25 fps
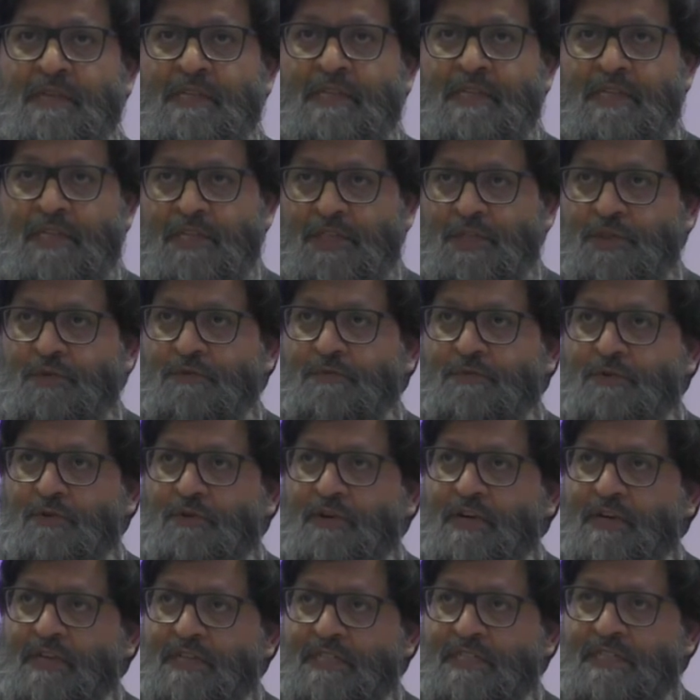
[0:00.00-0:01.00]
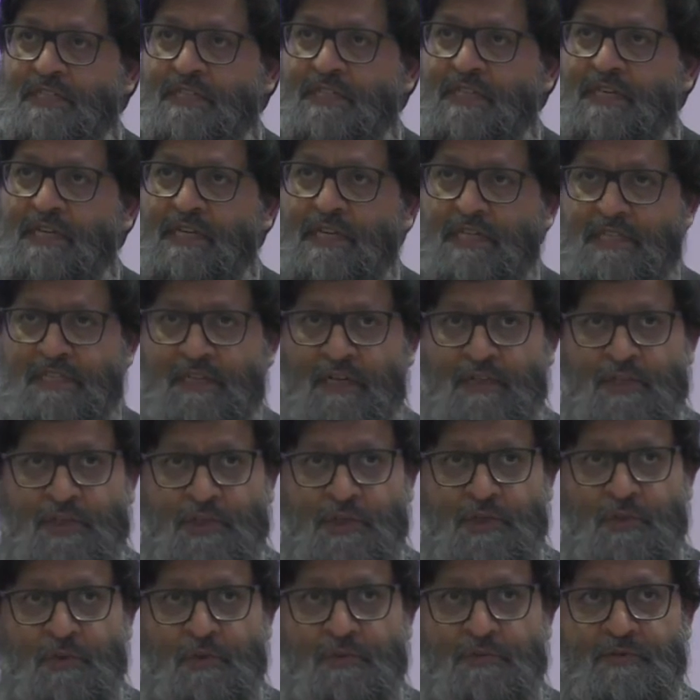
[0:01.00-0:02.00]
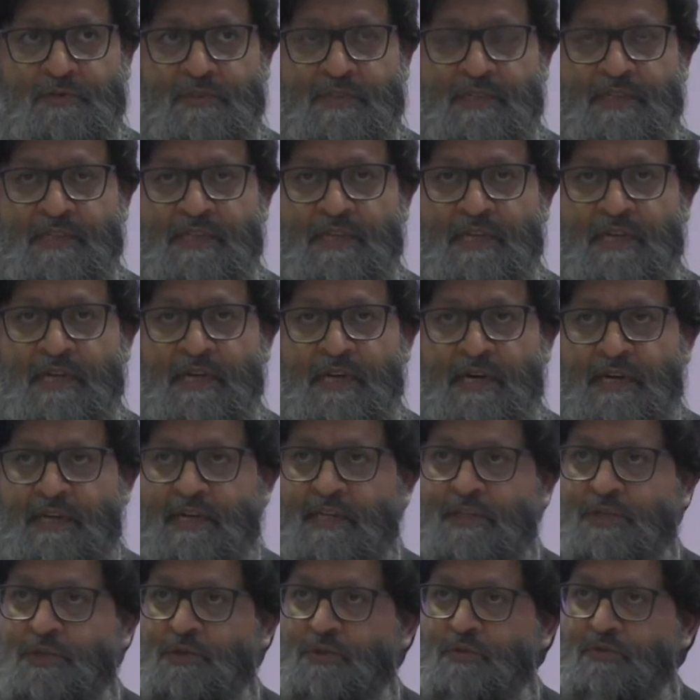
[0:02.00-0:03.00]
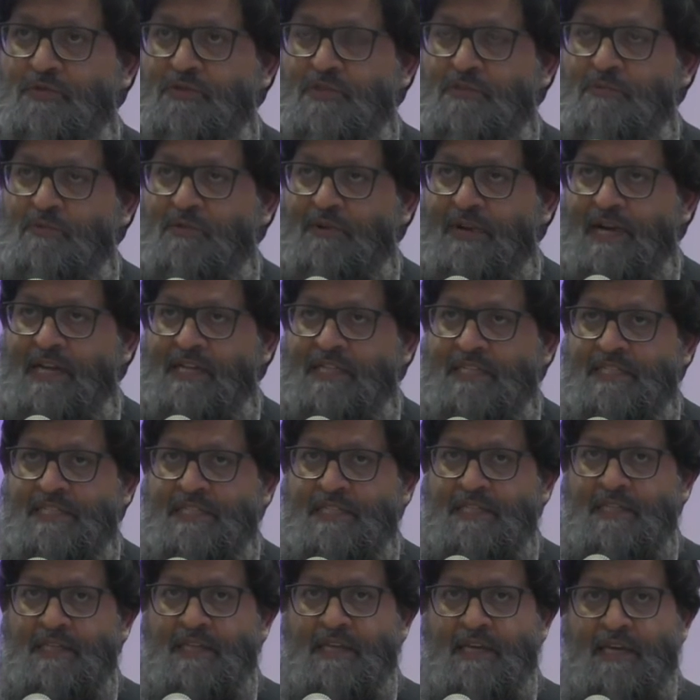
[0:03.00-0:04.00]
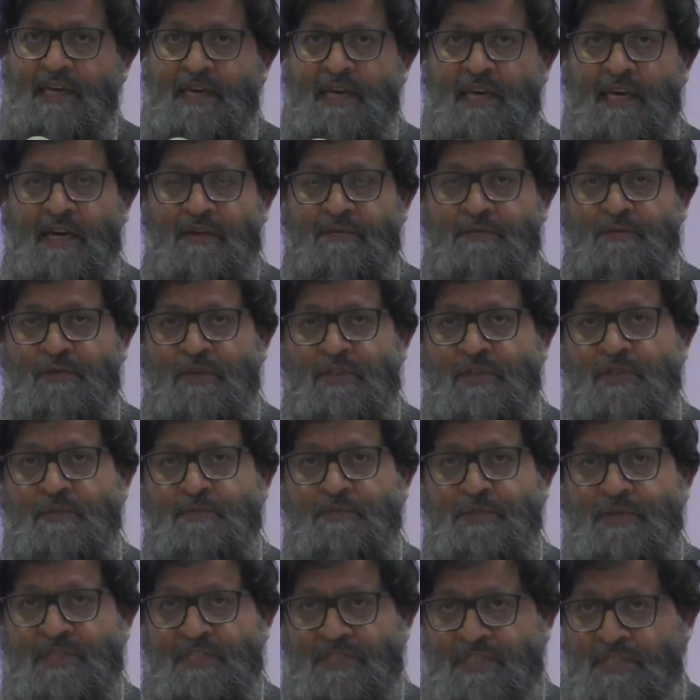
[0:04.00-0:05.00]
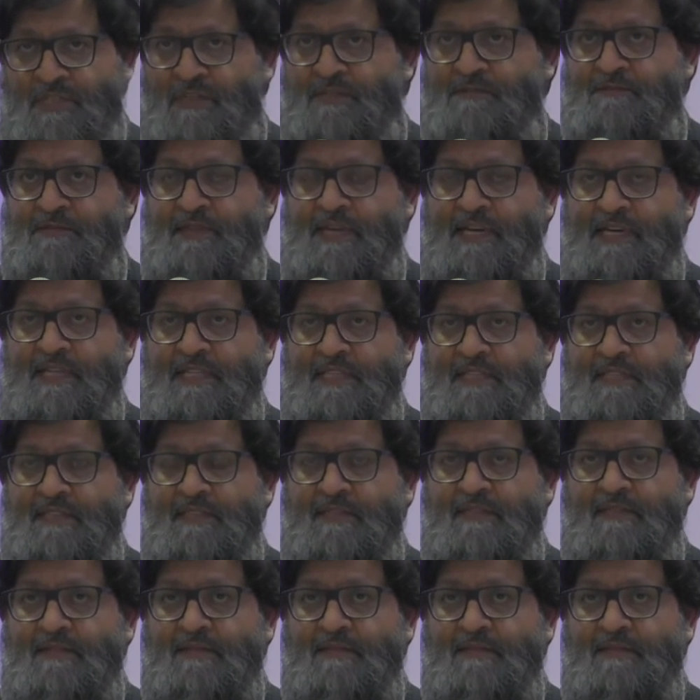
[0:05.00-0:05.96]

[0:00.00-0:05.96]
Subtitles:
The issue for us is our children and our children's morality, and for us to preserve that.